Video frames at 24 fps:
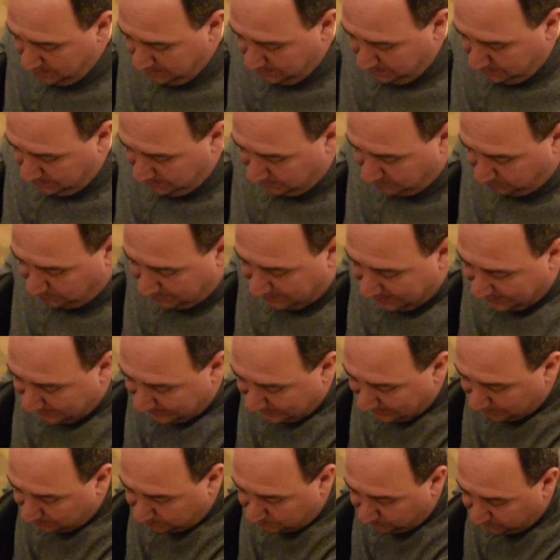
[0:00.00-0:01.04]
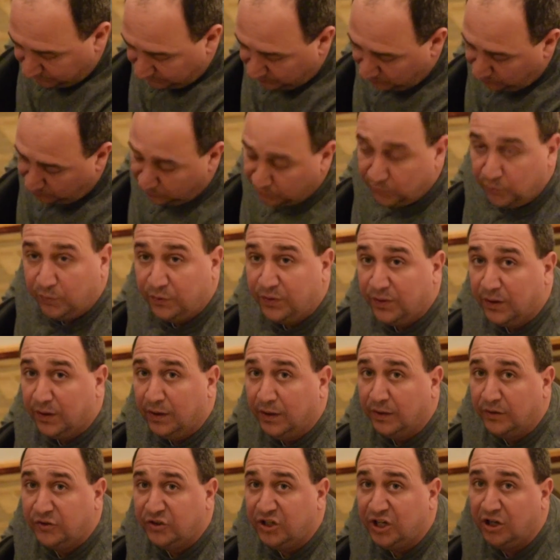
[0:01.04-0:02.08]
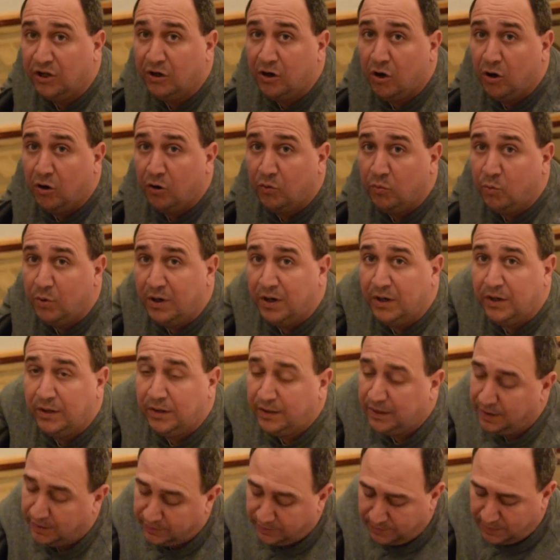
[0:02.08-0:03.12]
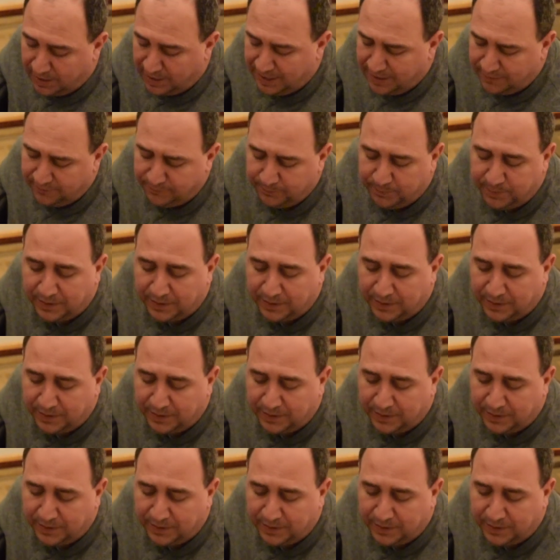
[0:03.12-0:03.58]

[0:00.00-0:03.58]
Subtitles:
And you can't get them confused with the chair hardware, the other half,